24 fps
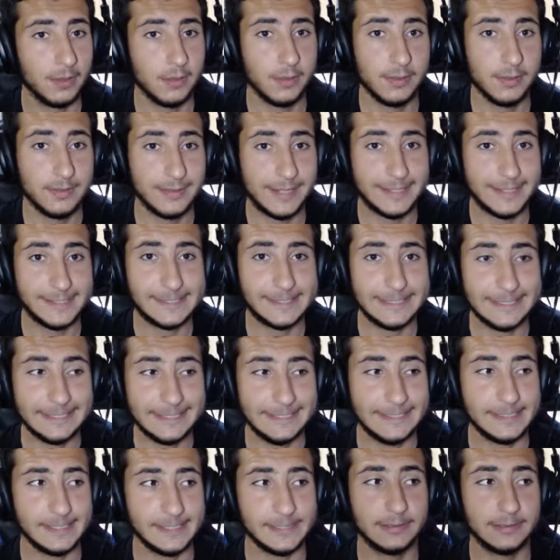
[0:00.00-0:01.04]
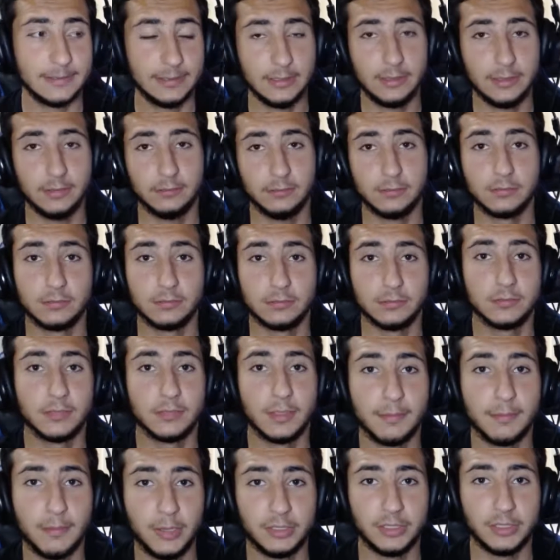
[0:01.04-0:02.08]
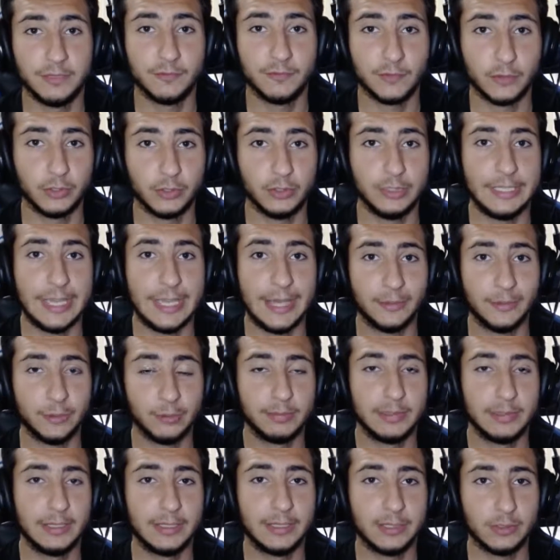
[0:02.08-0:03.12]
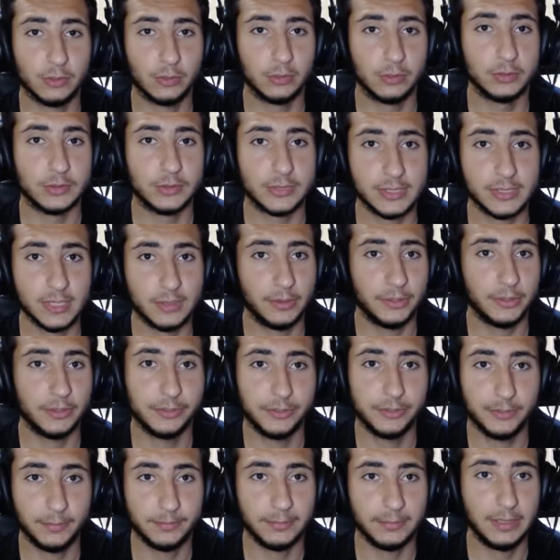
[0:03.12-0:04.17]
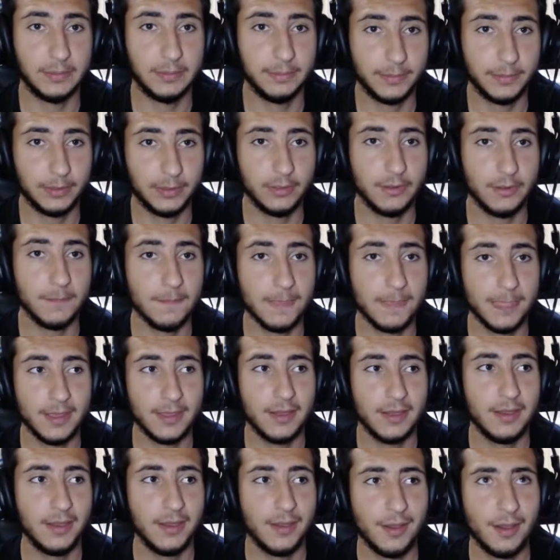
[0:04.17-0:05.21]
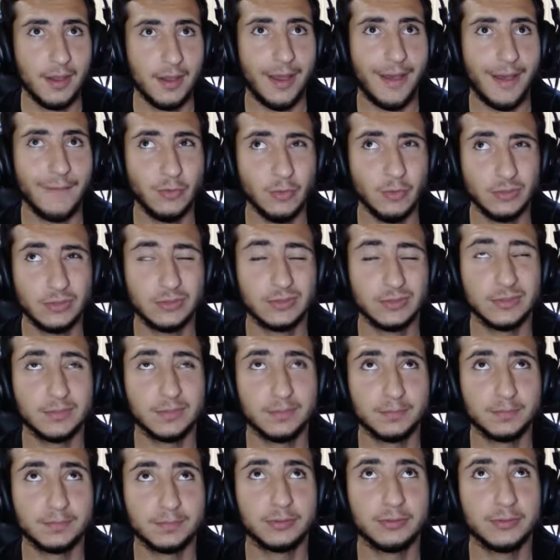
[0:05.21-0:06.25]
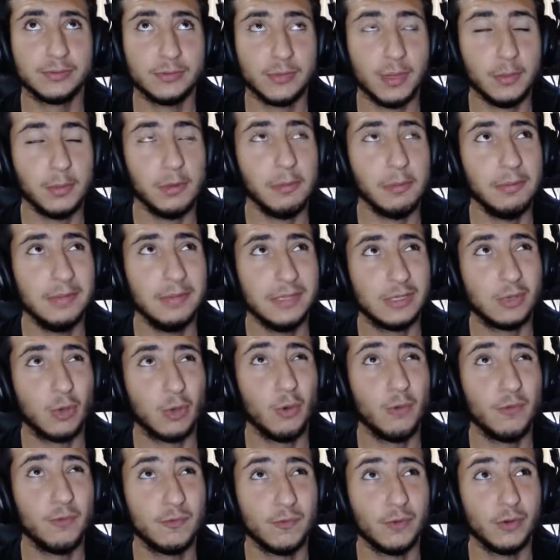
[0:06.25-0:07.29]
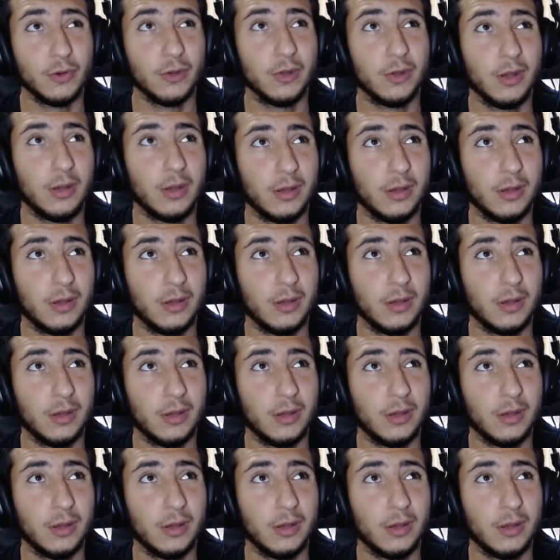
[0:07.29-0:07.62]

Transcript: That's easily the money for Jan Oblak or some other top keeper. I would probably go for